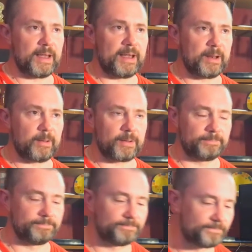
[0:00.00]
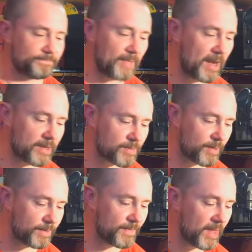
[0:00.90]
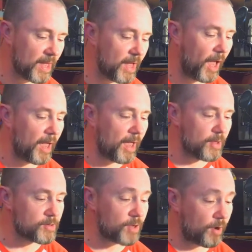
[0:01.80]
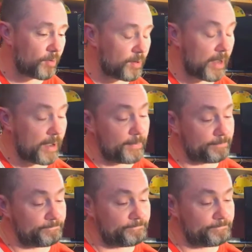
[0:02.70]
aliens are real. So, the